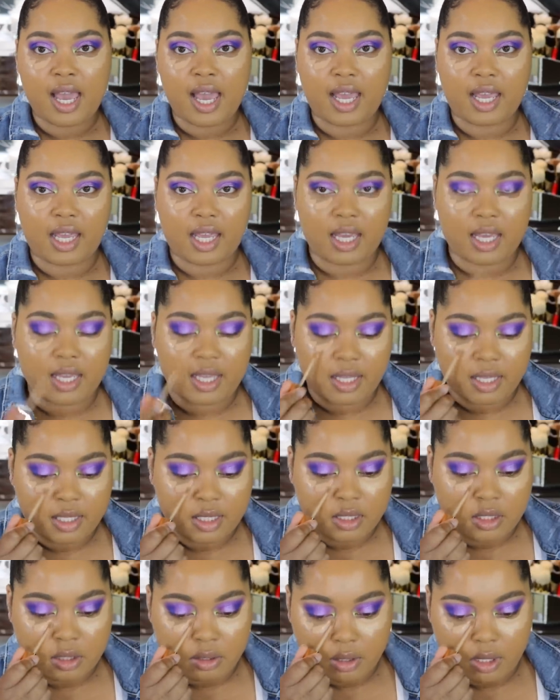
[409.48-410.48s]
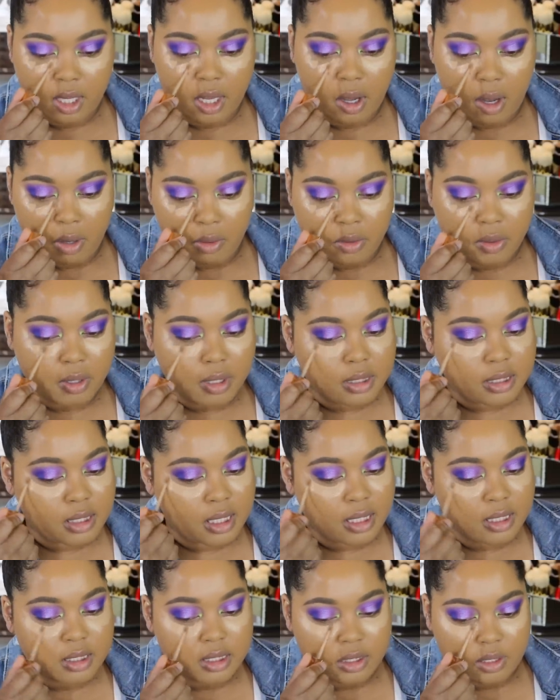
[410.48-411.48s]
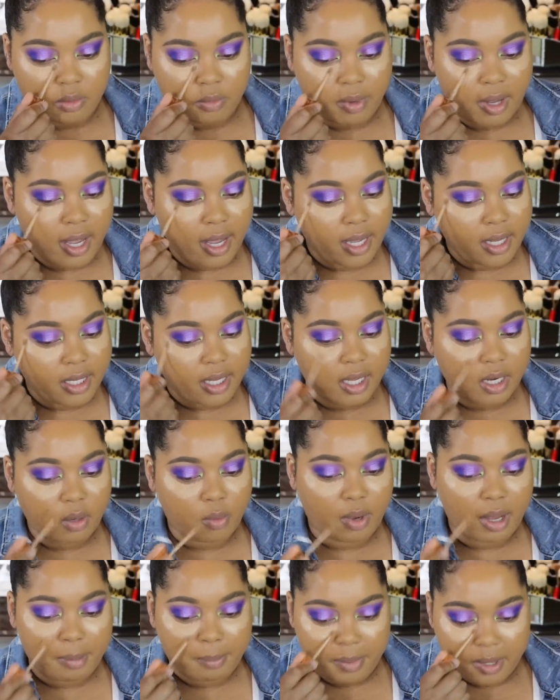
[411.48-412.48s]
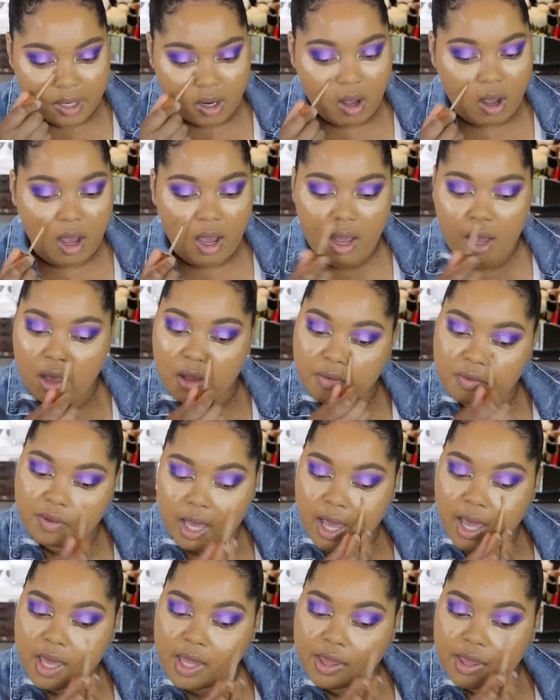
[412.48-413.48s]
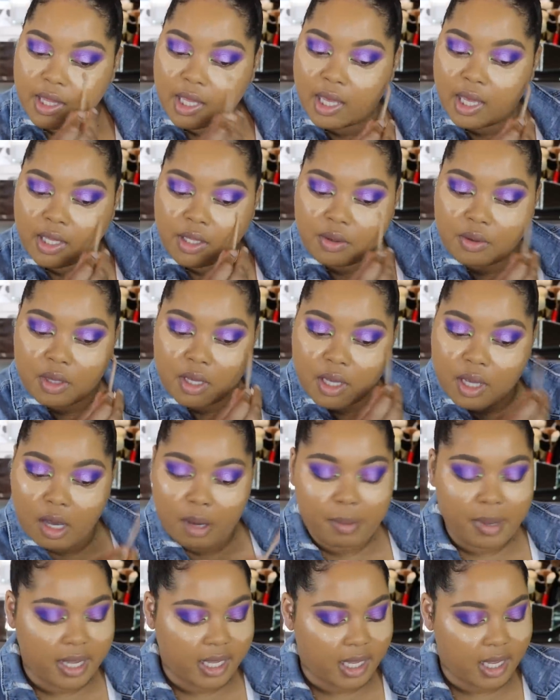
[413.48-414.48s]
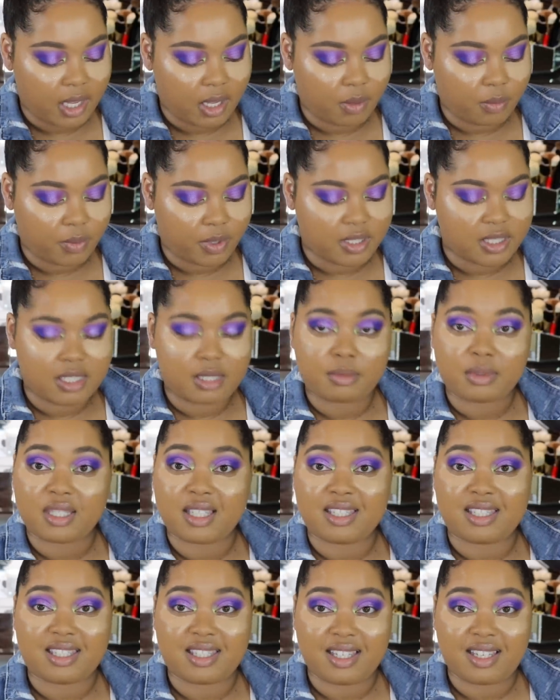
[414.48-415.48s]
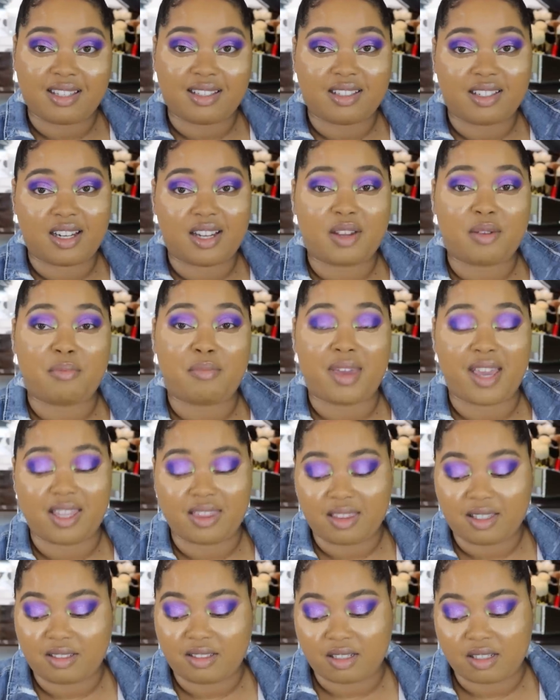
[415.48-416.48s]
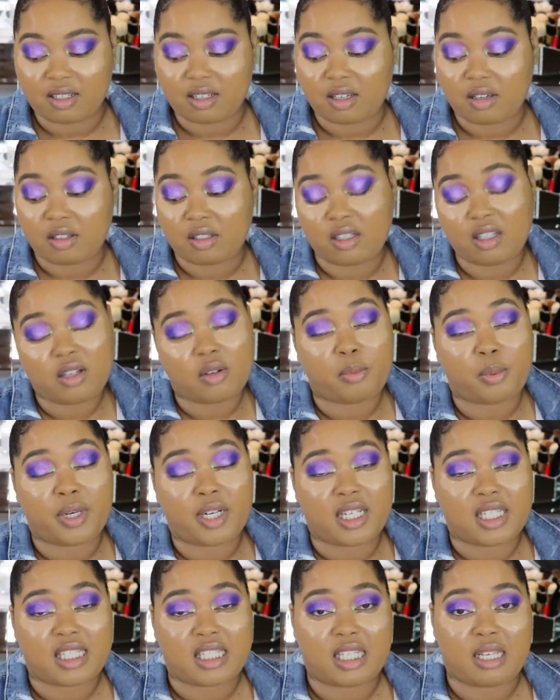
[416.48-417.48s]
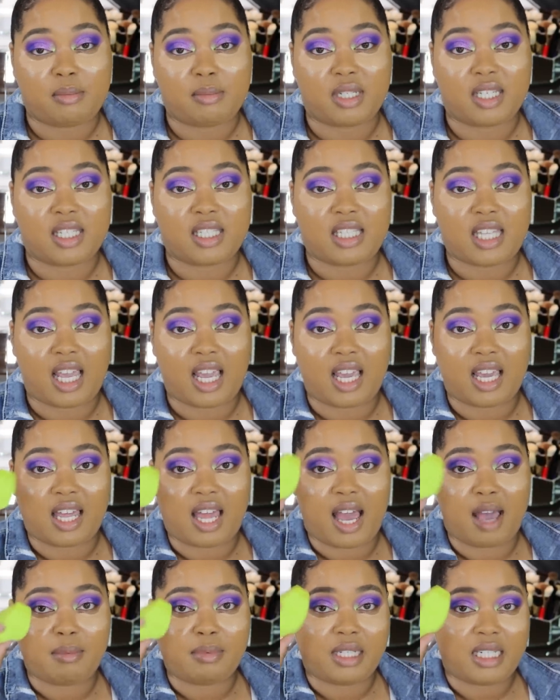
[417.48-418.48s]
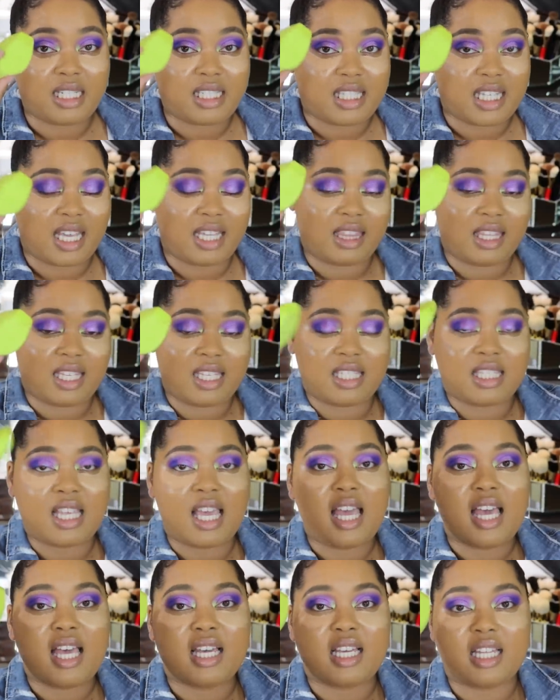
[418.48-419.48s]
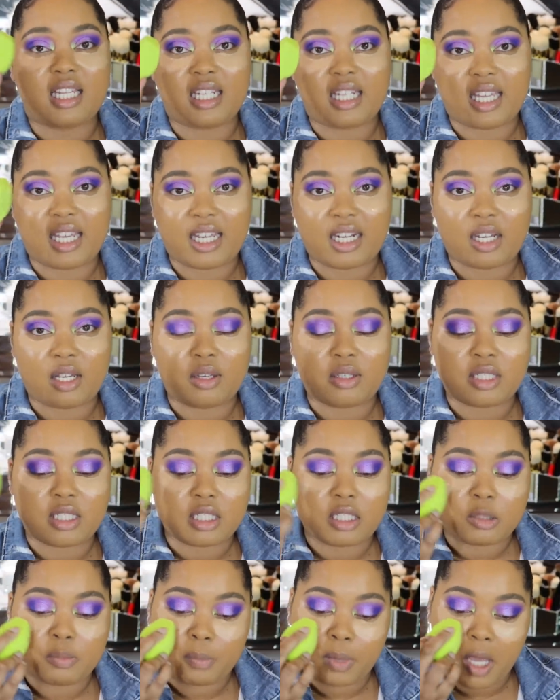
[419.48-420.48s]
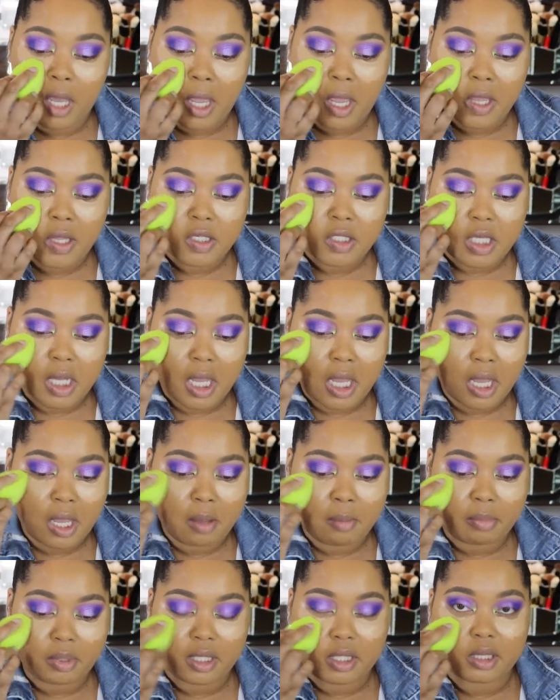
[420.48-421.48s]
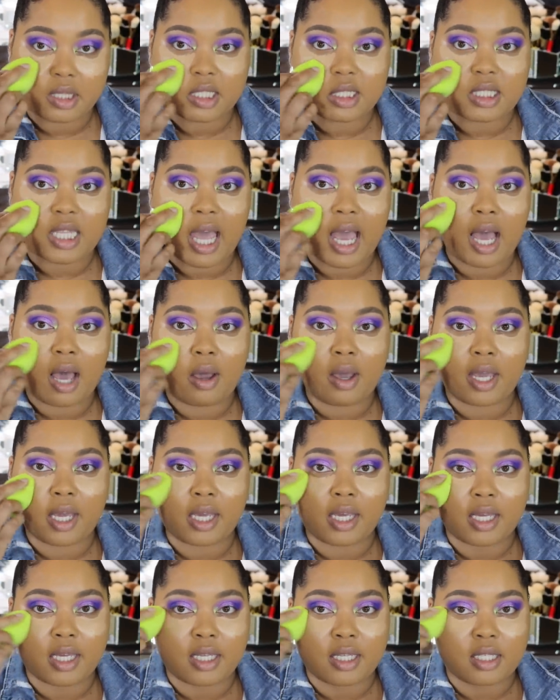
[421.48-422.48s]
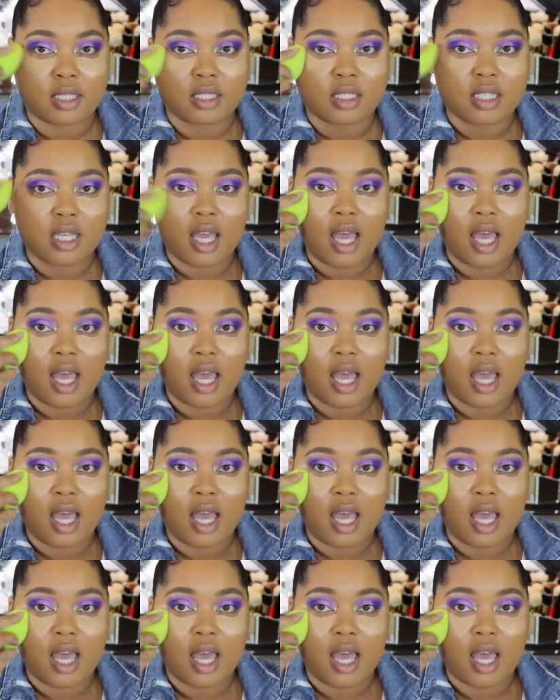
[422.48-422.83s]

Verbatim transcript: and you know you can dust it away kind of wipe it off and then you can go back in with some concealer and make the look look pretty seamless and I'm gonna take this Kaleidos sponge and blend this out and